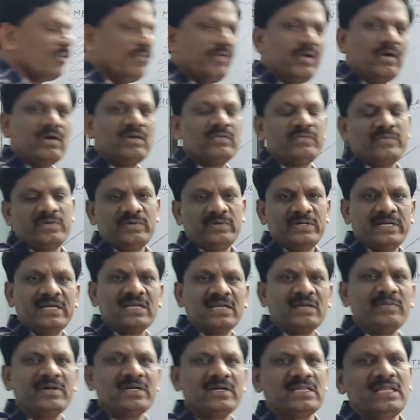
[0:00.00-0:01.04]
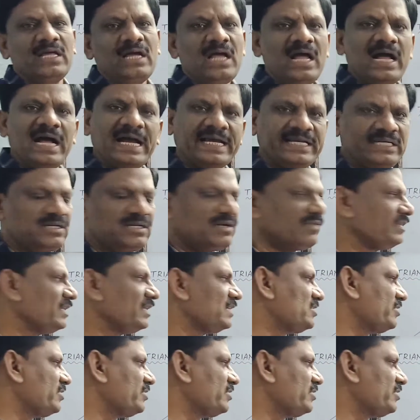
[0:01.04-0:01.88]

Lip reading: we have to determine the height of the